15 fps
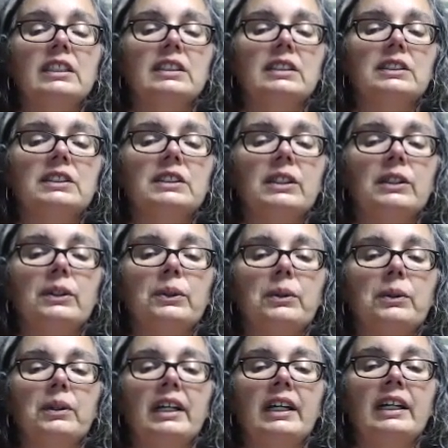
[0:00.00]
So
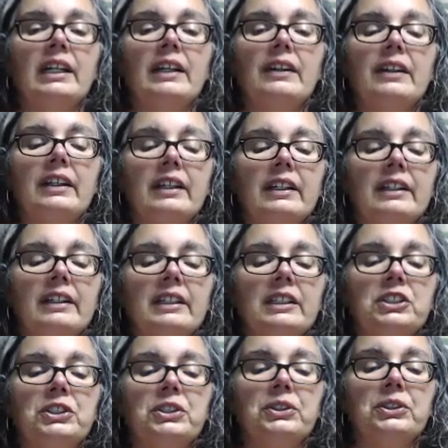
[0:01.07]
anything
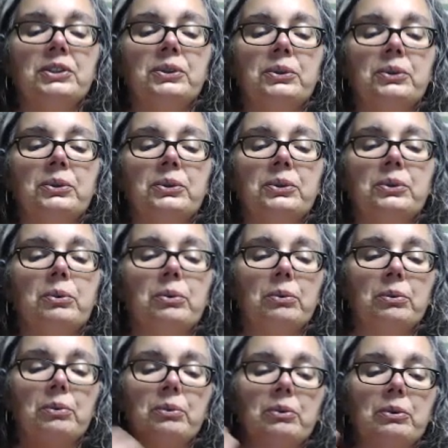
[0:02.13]
that you,
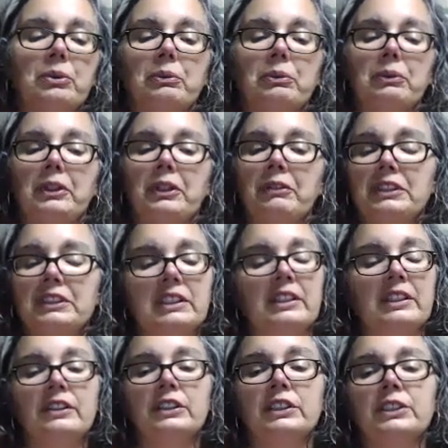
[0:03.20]
even
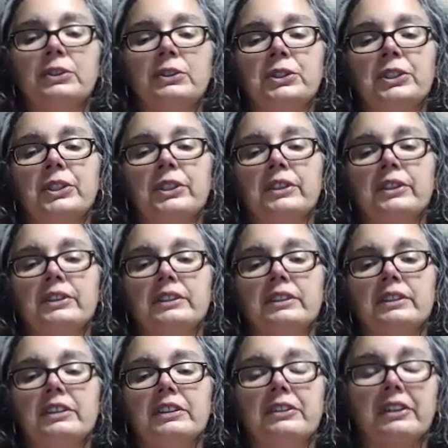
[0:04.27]
studying the
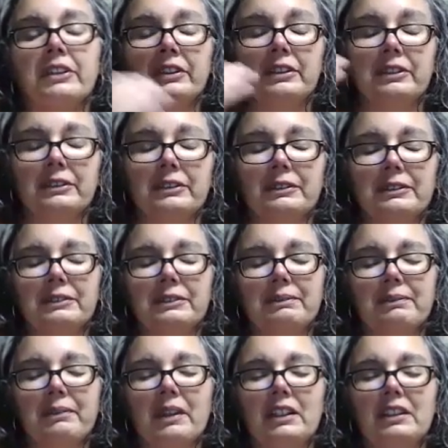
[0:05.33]
sutras or the
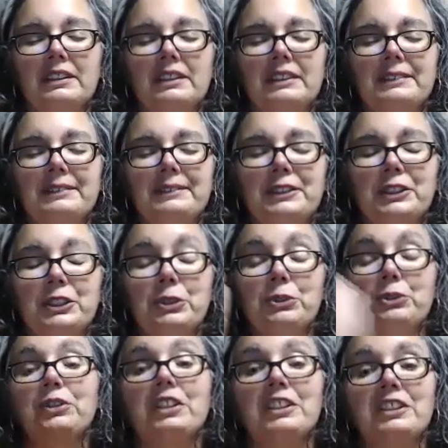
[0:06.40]

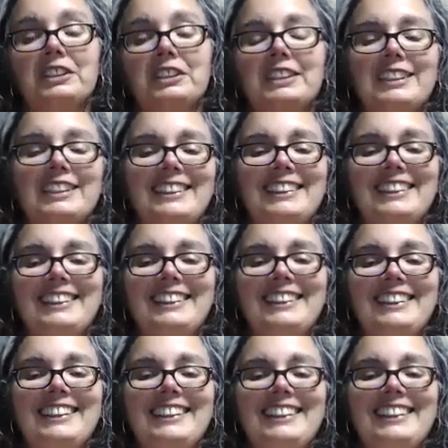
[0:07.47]
sutras,
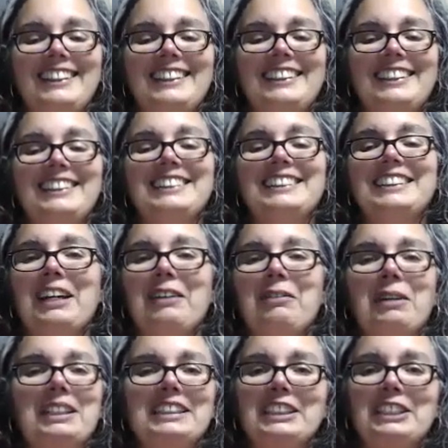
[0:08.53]
see, I
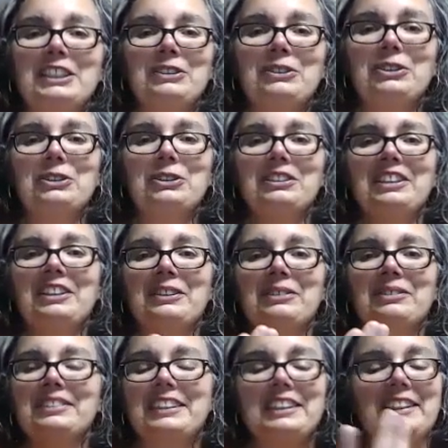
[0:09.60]
want to say sutra,
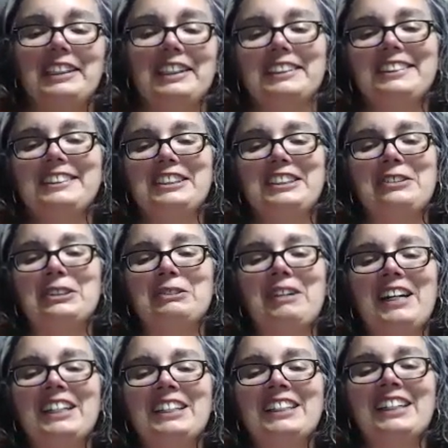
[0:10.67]

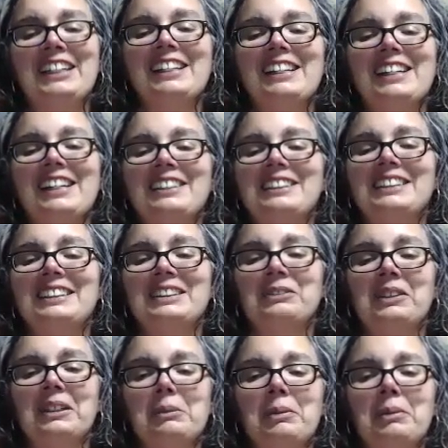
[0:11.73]
yeah. So
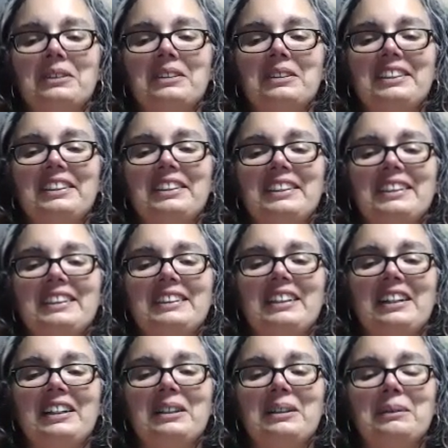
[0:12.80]
svadhyaya is really
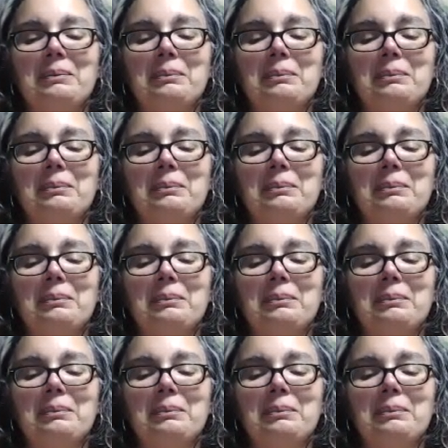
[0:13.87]
about